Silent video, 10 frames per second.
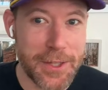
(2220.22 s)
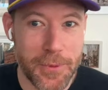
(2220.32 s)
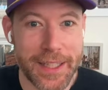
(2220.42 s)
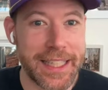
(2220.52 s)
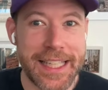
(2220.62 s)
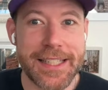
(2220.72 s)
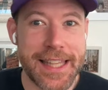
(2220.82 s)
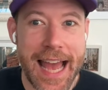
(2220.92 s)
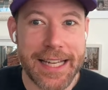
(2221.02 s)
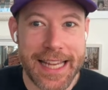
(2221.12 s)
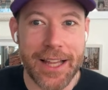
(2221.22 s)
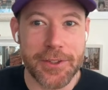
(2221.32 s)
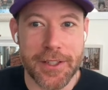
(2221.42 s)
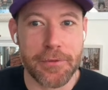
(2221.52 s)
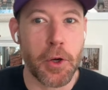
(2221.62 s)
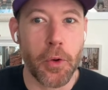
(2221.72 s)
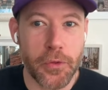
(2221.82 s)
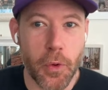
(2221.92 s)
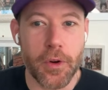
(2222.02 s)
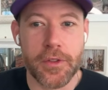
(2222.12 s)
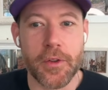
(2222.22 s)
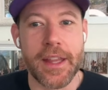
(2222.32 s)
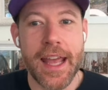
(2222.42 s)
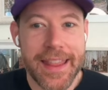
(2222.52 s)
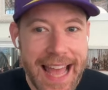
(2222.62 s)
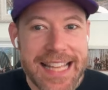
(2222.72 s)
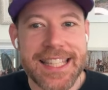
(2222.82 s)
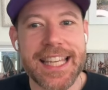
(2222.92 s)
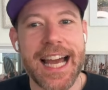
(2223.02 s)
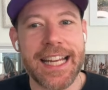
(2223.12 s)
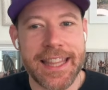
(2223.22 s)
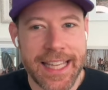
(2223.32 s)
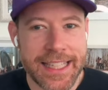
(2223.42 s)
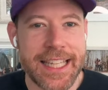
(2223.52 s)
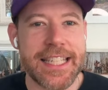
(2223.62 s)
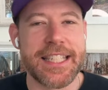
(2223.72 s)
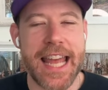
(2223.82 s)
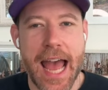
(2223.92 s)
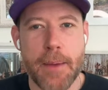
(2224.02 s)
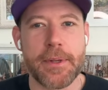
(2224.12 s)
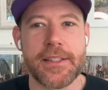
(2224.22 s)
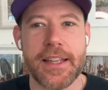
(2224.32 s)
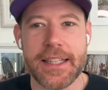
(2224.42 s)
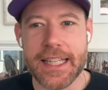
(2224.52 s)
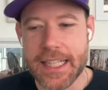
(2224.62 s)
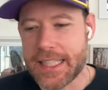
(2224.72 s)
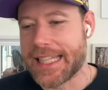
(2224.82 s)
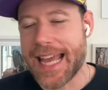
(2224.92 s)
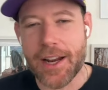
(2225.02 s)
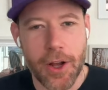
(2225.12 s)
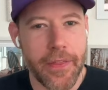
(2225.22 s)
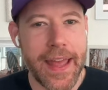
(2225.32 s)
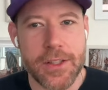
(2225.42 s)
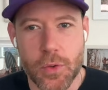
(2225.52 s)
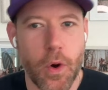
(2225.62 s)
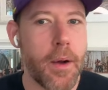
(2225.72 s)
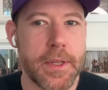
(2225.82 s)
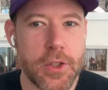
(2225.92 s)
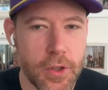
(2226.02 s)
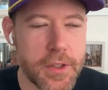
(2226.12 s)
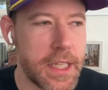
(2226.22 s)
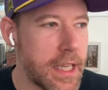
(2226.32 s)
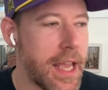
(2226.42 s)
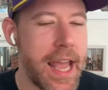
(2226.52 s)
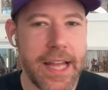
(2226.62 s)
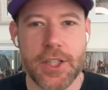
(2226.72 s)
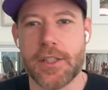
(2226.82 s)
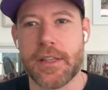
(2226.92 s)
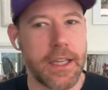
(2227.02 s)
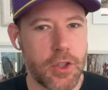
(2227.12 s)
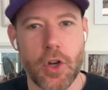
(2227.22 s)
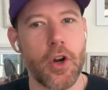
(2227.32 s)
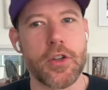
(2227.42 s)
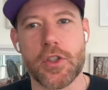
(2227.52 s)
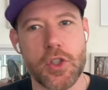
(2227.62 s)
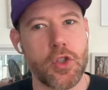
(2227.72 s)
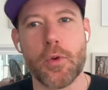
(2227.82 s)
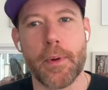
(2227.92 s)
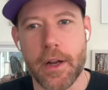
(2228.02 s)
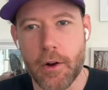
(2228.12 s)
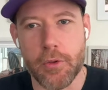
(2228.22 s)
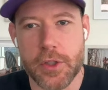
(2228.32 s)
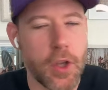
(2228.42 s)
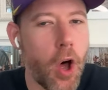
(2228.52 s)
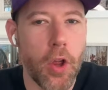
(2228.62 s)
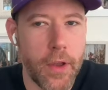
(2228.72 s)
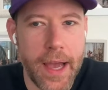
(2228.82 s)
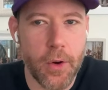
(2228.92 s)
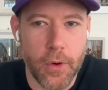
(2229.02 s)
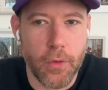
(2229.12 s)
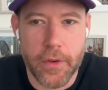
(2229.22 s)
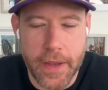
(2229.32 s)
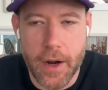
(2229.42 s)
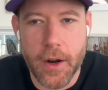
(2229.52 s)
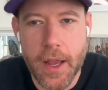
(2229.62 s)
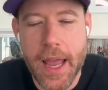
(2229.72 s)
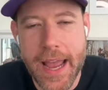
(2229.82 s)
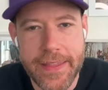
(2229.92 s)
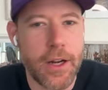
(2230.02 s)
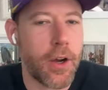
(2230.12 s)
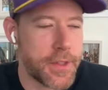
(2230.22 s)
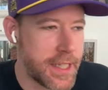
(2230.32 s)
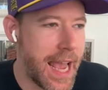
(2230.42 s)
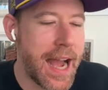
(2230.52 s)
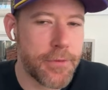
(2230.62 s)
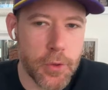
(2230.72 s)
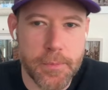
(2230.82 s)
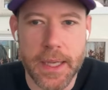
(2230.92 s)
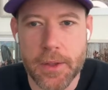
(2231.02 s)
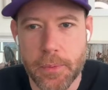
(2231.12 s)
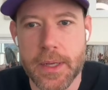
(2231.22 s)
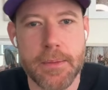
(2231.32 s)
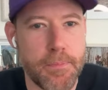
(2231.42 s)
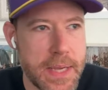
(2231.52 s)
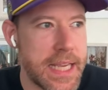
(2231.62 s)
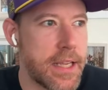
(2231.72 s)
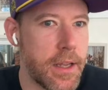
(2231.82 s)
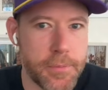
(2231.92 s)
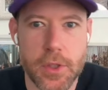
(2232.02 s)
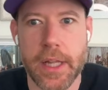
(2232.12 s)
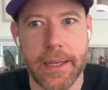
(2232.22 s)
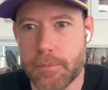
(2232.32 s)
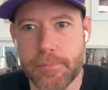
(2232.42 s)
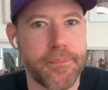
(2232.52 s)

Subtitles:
this, right? Like he's that talented of a goal scorer. So that's the kind of thing that needs to happen, is that they need to get on that Swami jersey and just like turn superhero, just Hulk out over there. And then obviously have those big three be like,